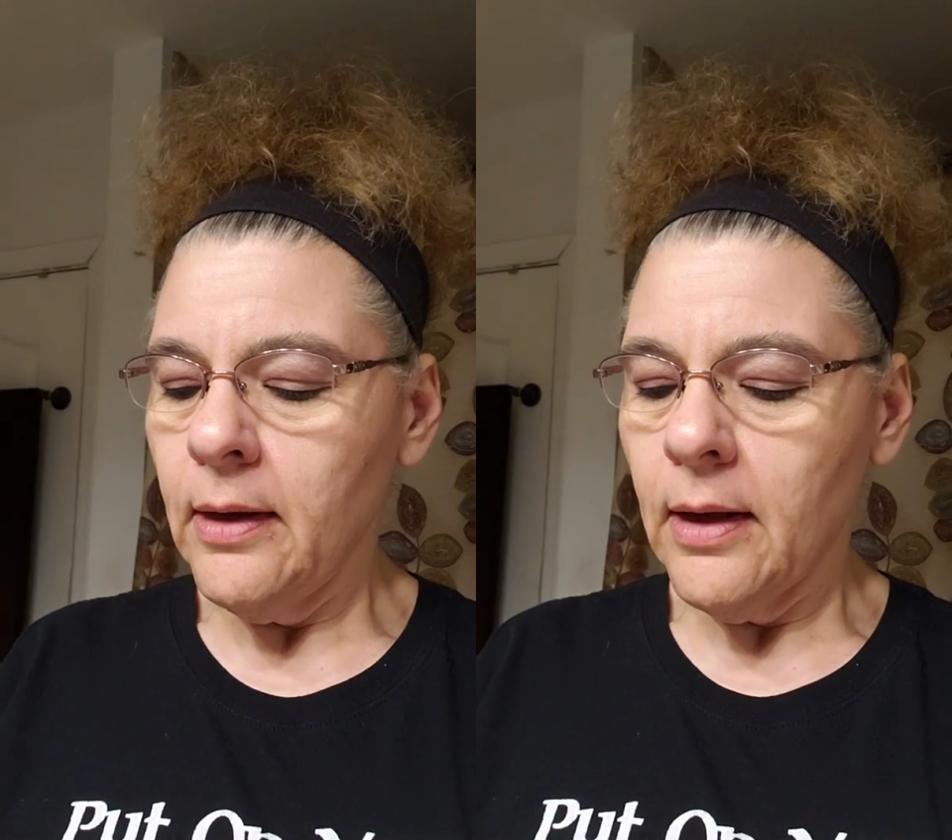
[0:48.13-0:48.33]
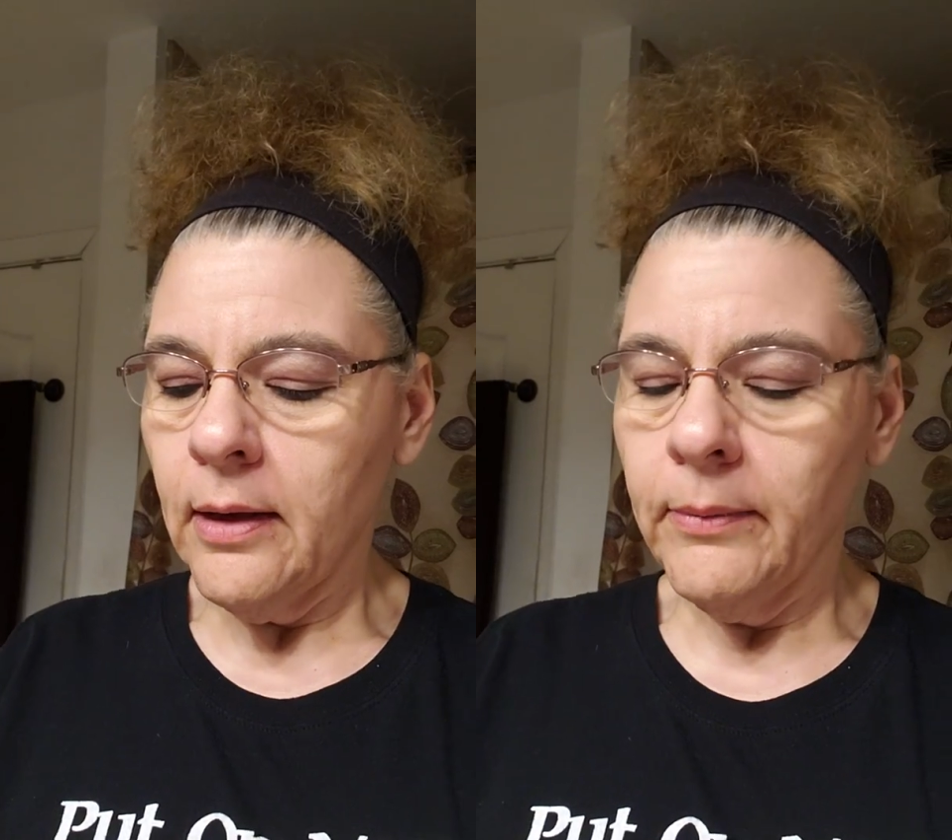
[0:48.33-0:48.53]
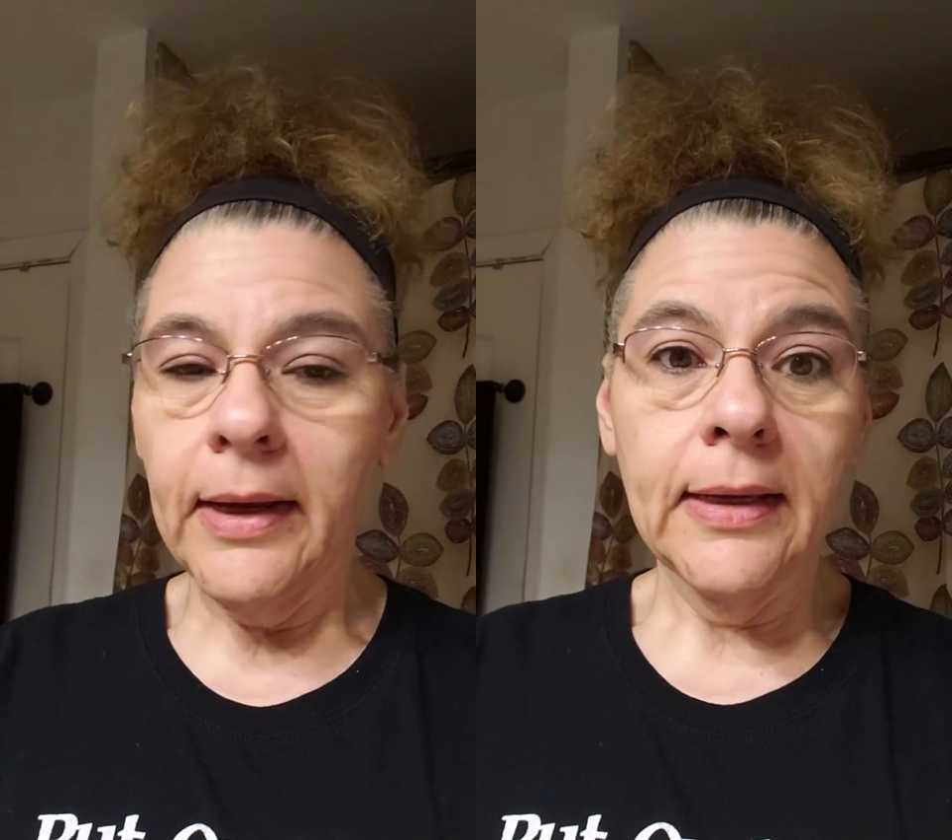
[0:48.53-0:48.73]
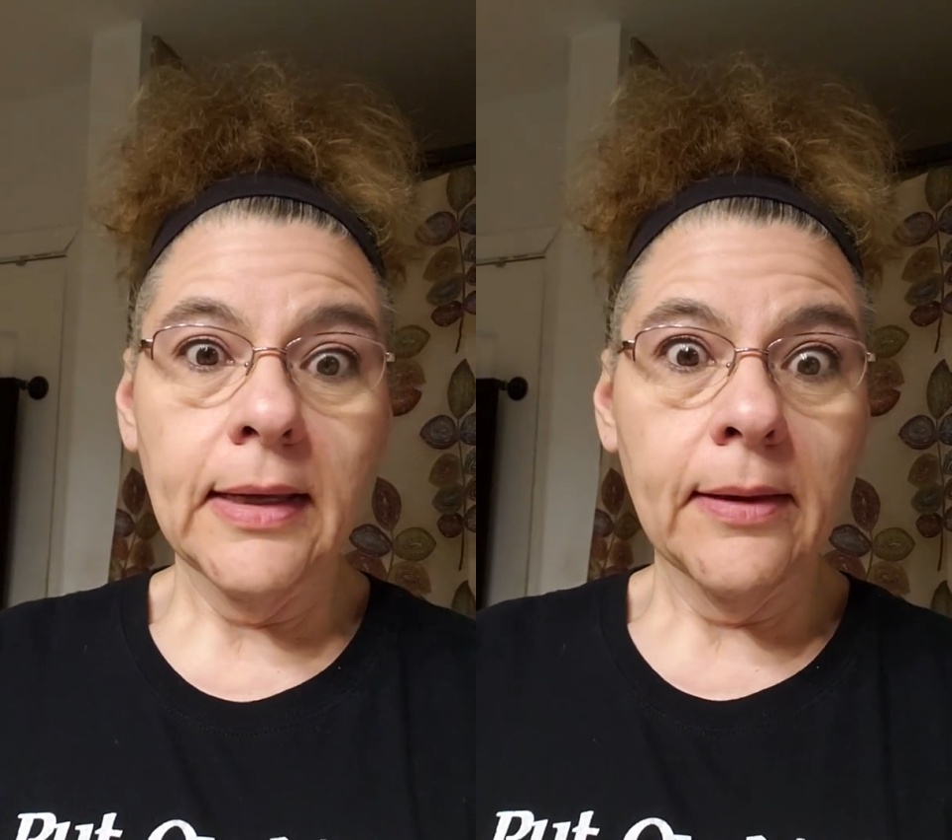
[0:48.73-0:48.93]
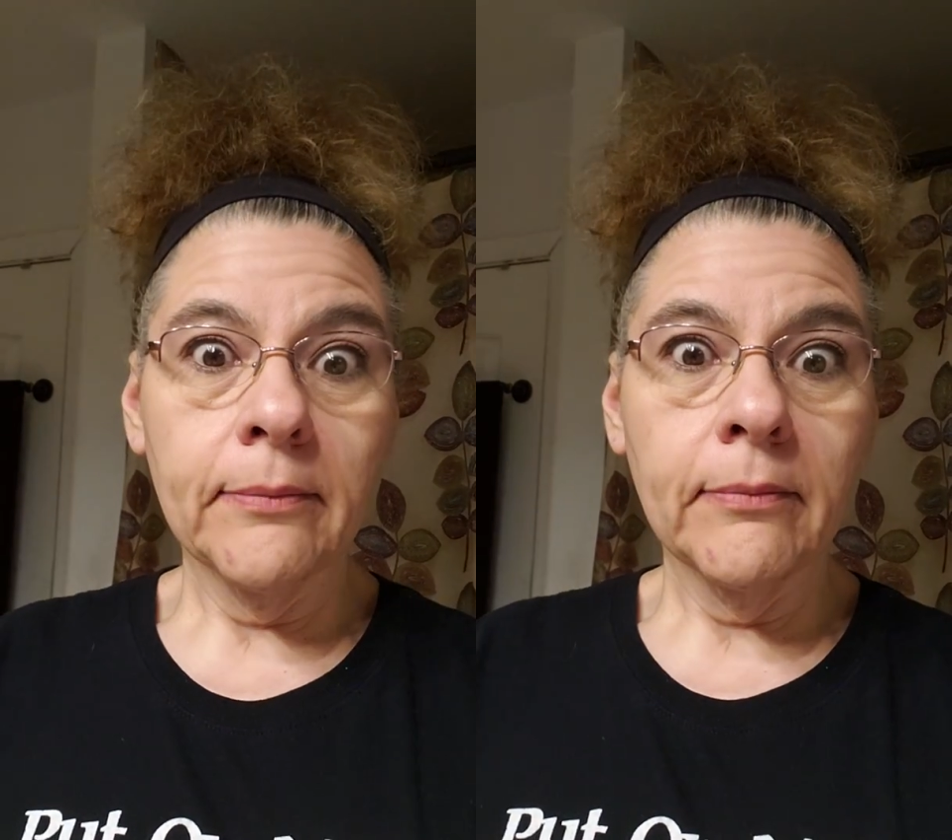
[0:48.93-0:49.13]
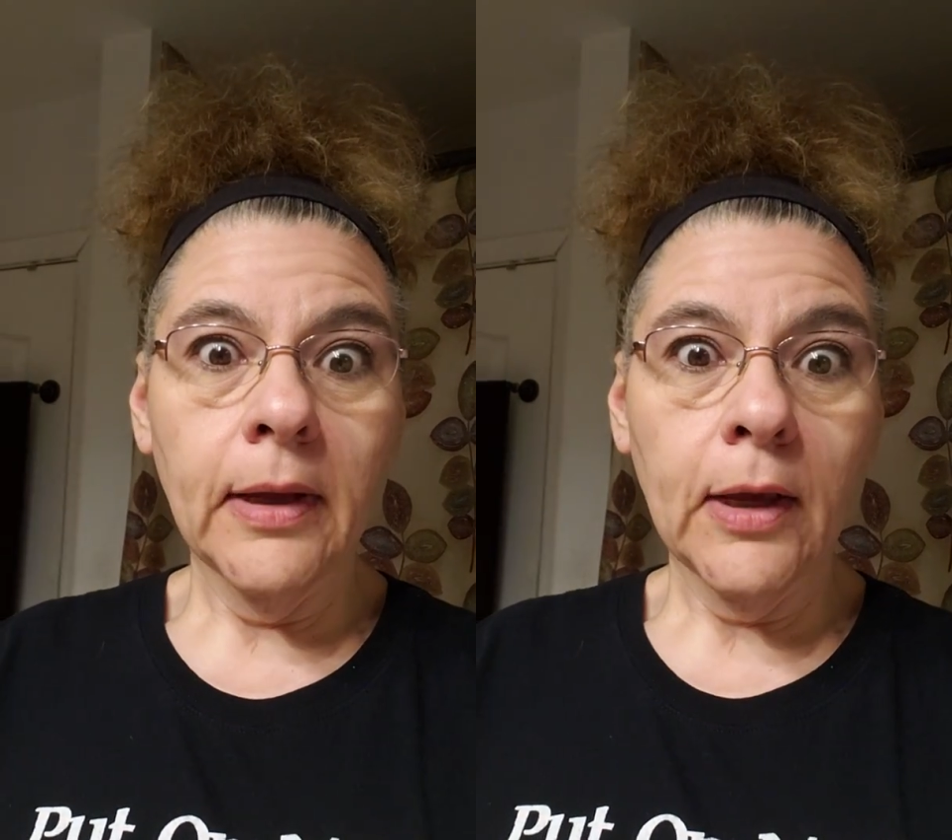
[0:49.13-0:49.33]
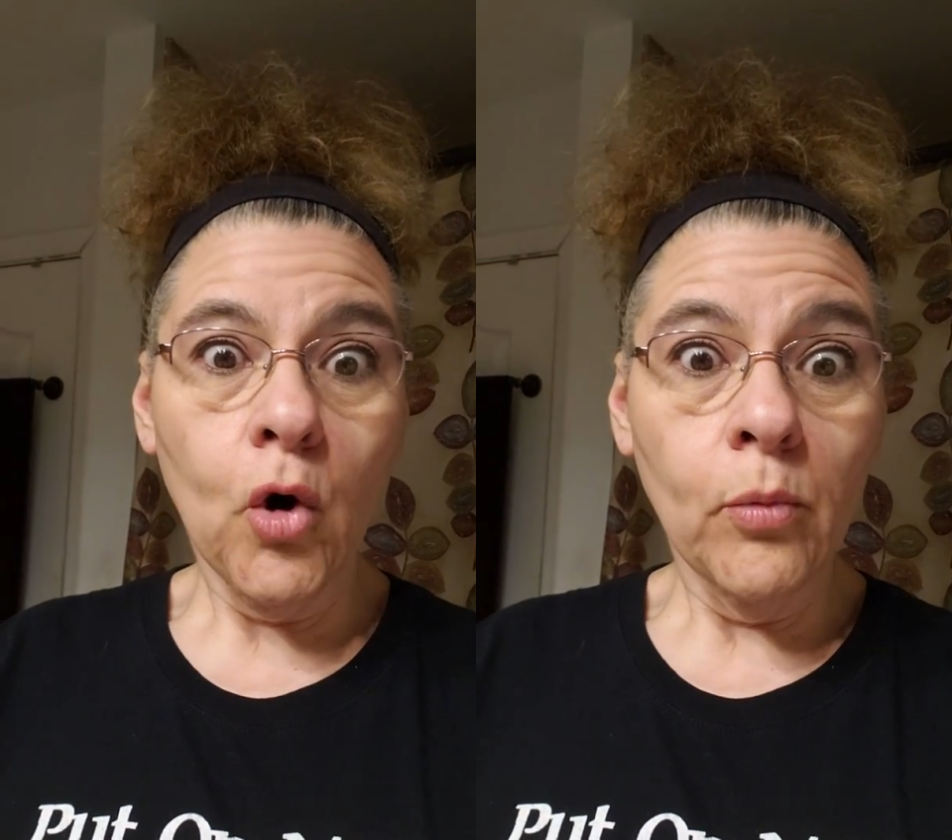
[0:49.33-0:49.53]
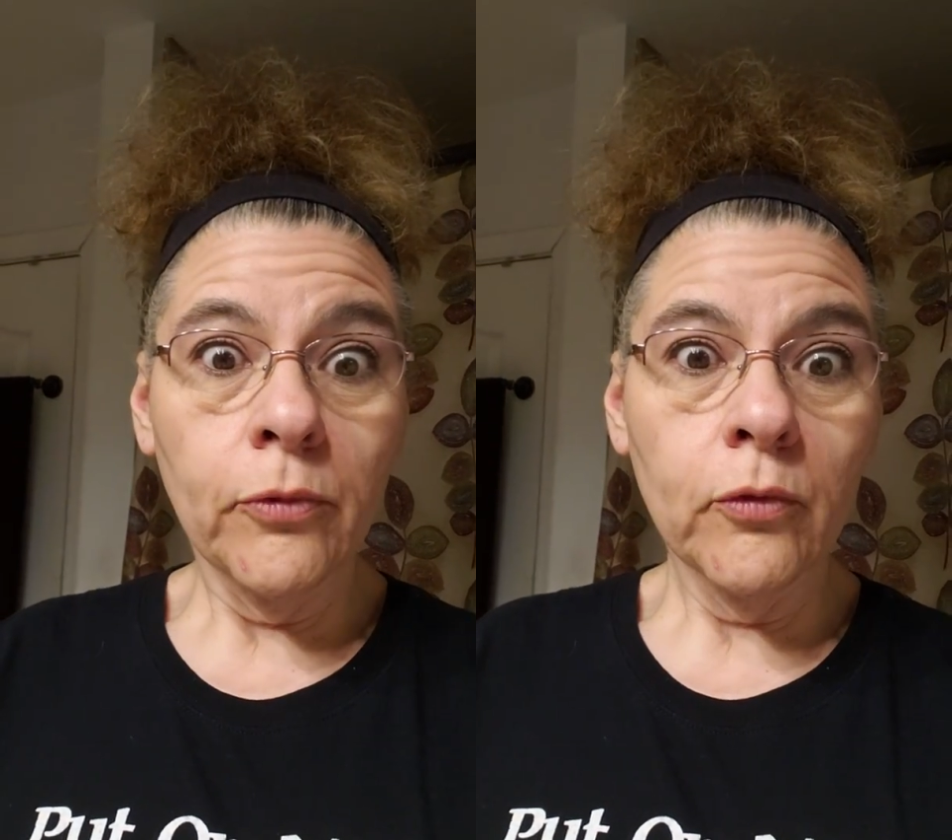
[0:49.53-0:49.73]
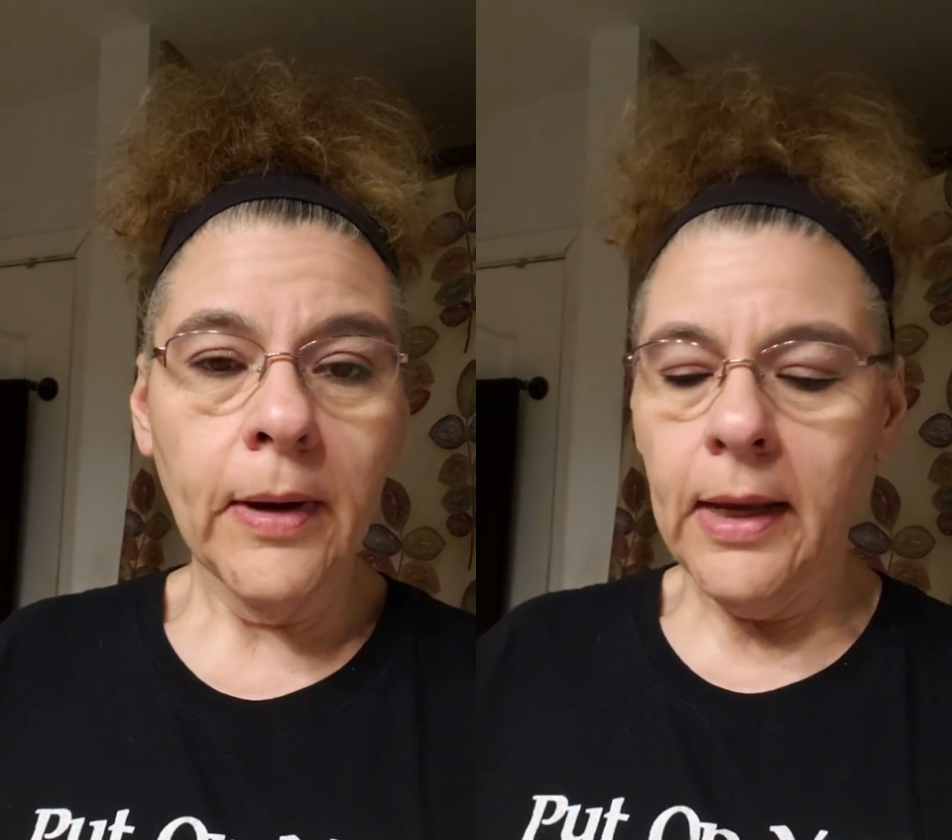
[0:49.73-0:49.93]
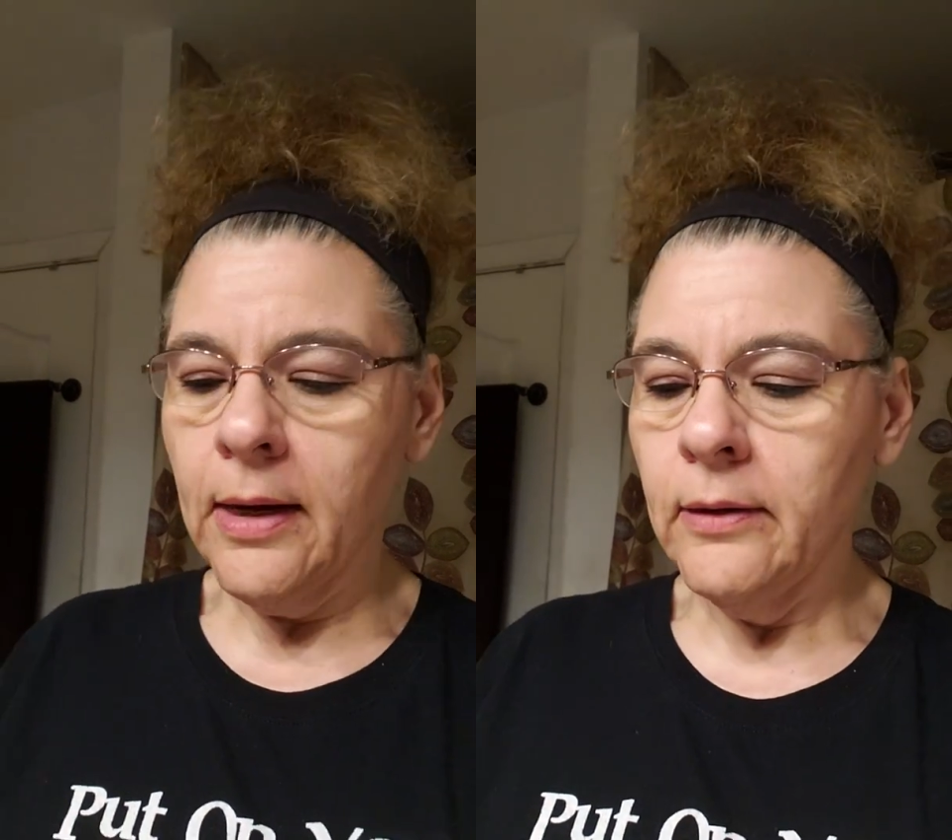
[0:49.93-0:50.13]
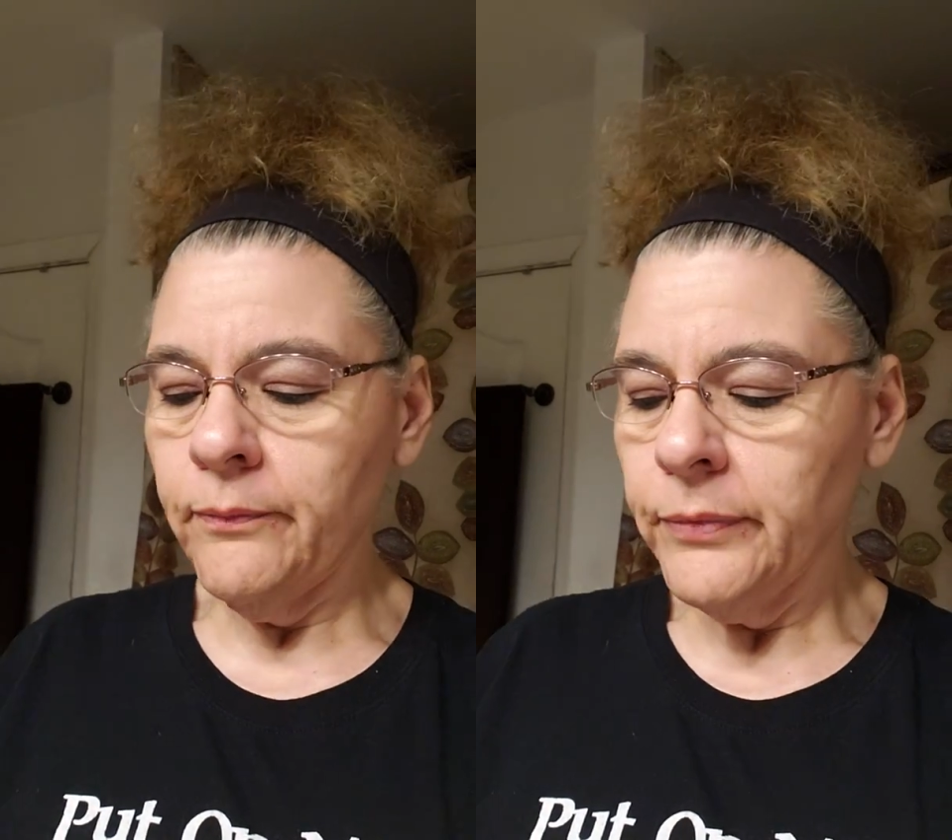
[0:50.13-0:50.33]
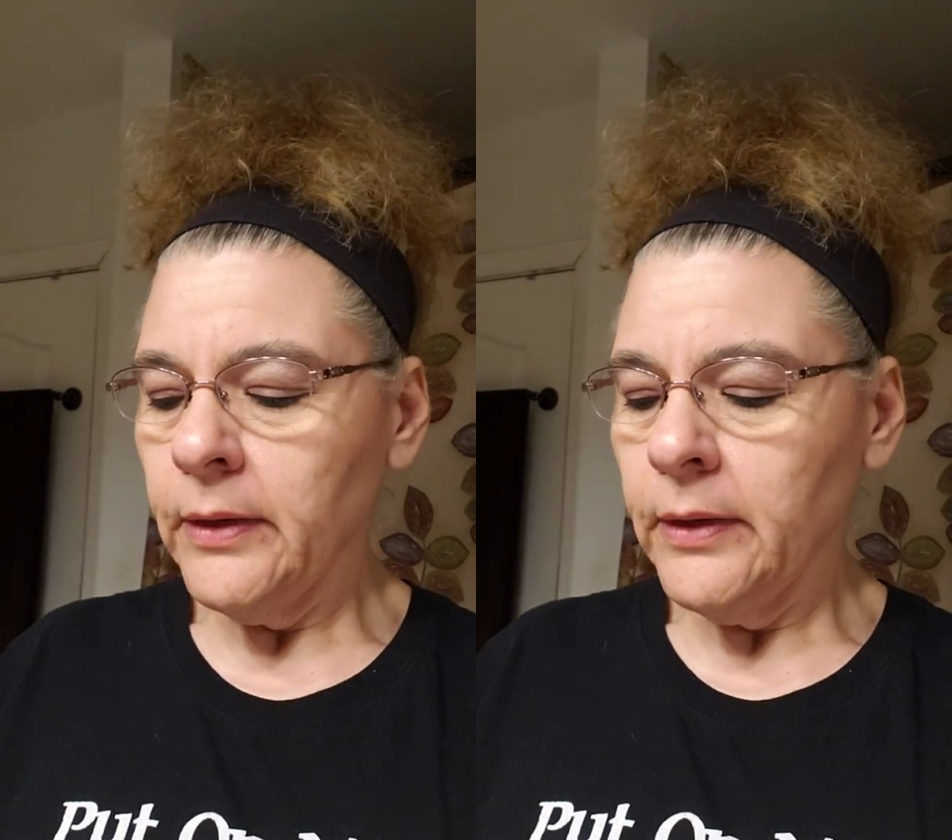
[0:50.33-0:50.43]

I can get a comb through my hair.